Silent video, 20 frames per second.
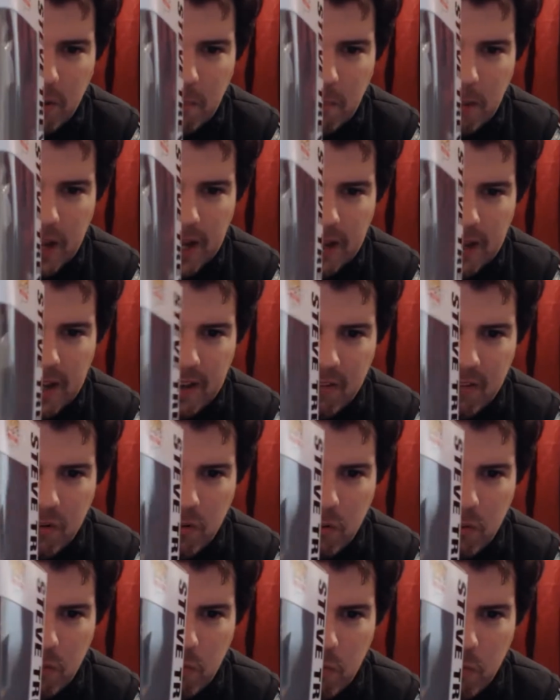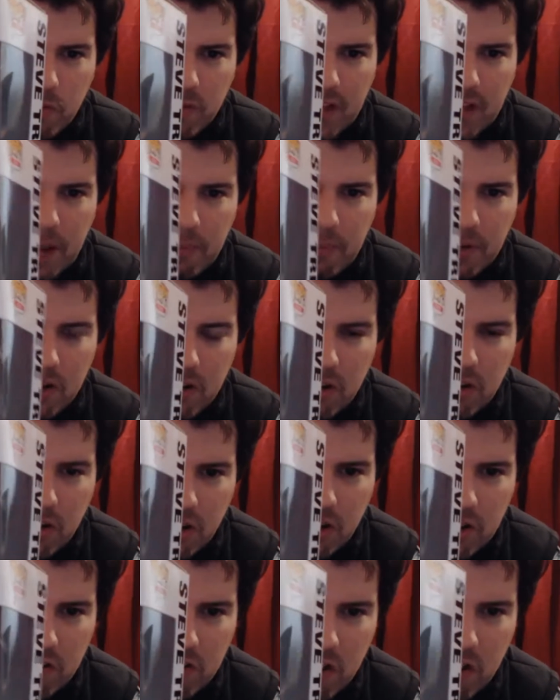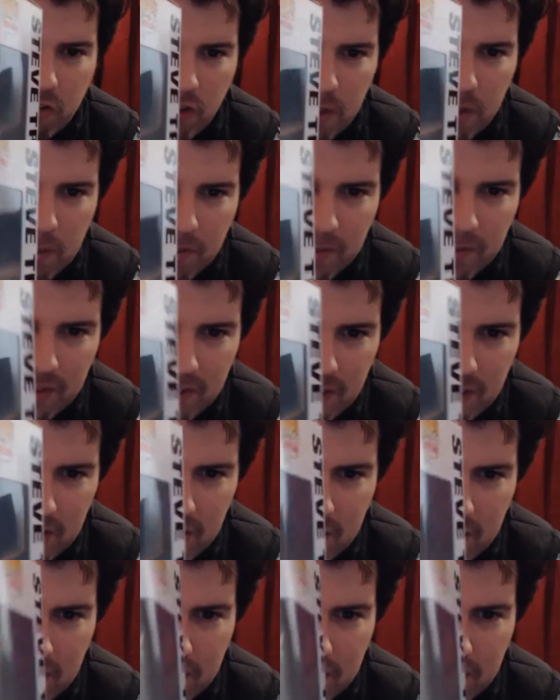who played this, who was Captain Kirk in the Star Trek movies.